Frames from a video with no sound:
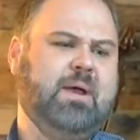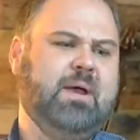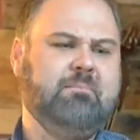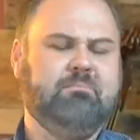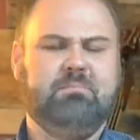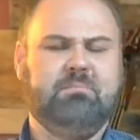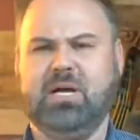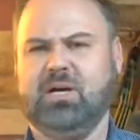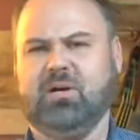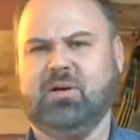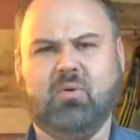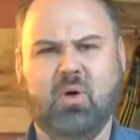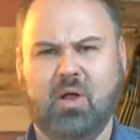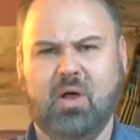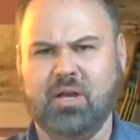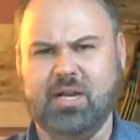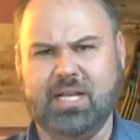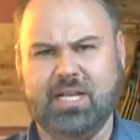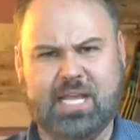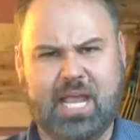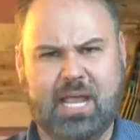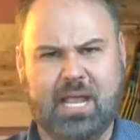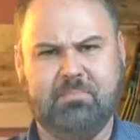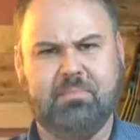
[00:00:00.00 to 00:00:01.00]
better quality
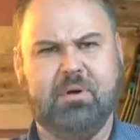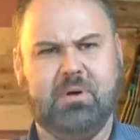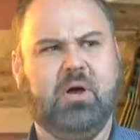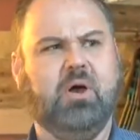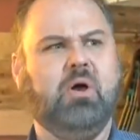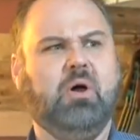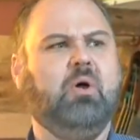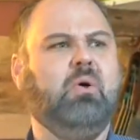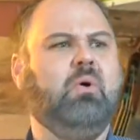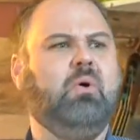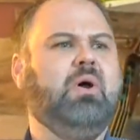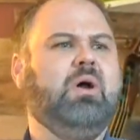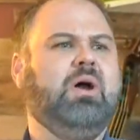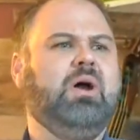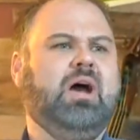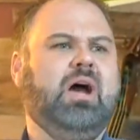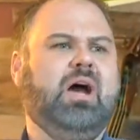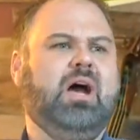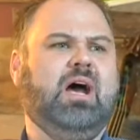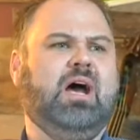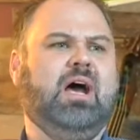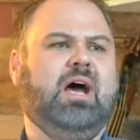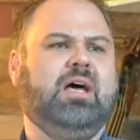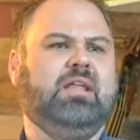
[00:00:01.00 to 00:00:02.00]
capo,
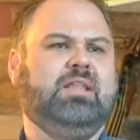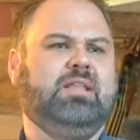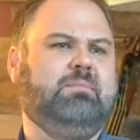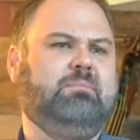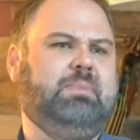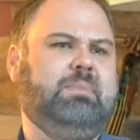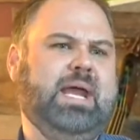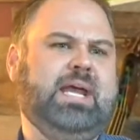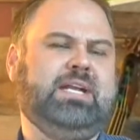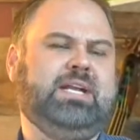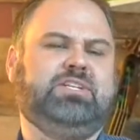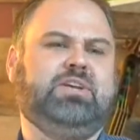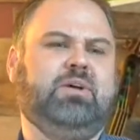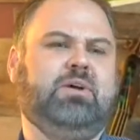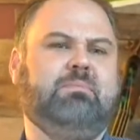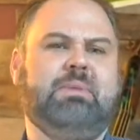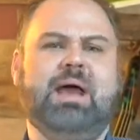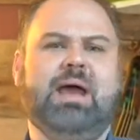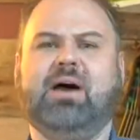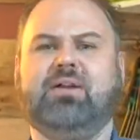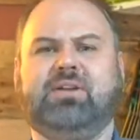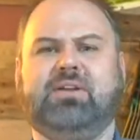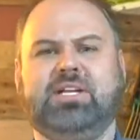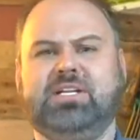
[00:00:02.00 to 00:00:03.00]
the banjo
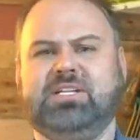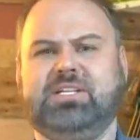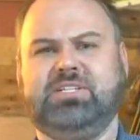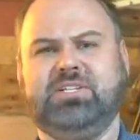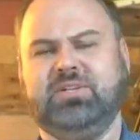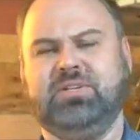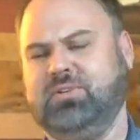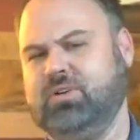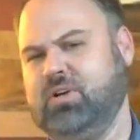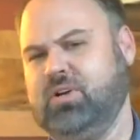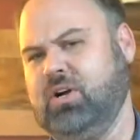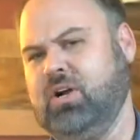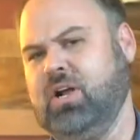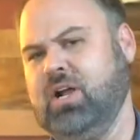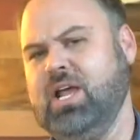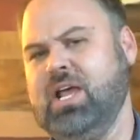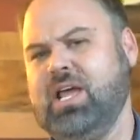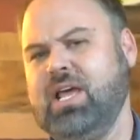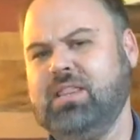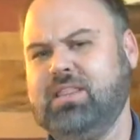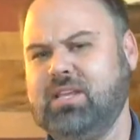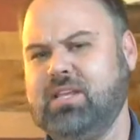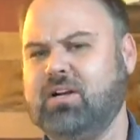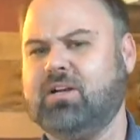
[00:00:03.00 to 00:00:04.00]
mounted tuner.
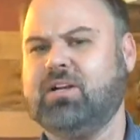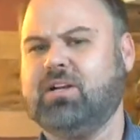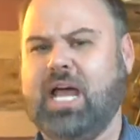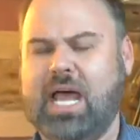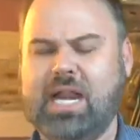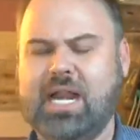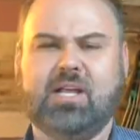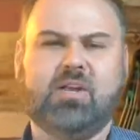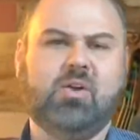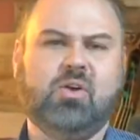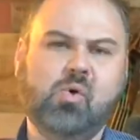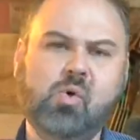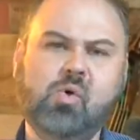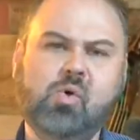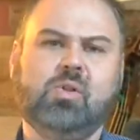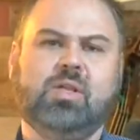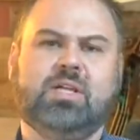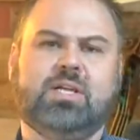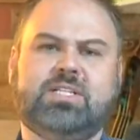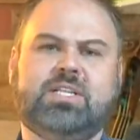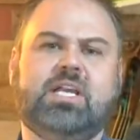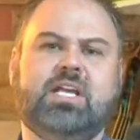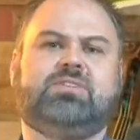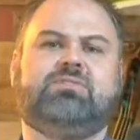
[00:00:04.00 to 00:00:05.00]
They're kind of cool
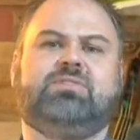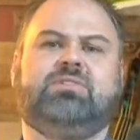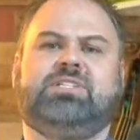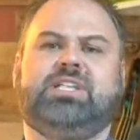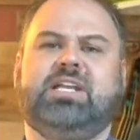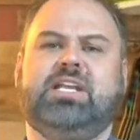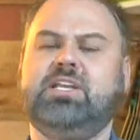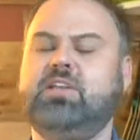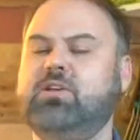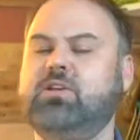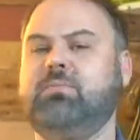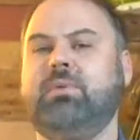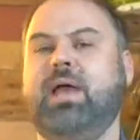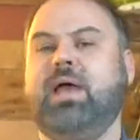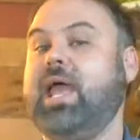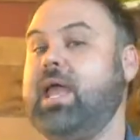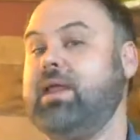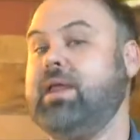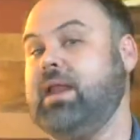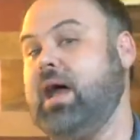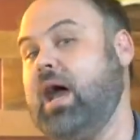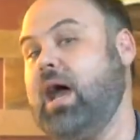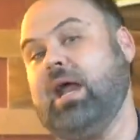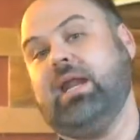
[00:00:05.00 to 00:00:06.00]
accessories that you
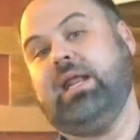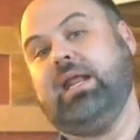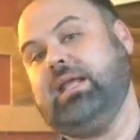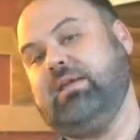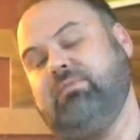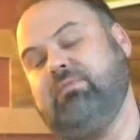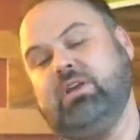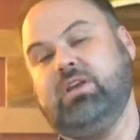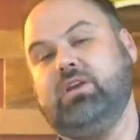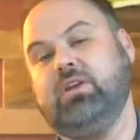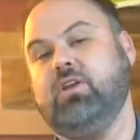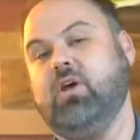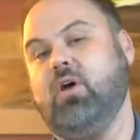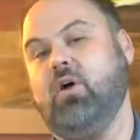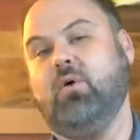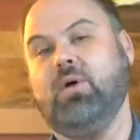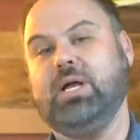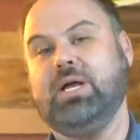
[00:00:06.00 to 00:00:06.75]
may not even know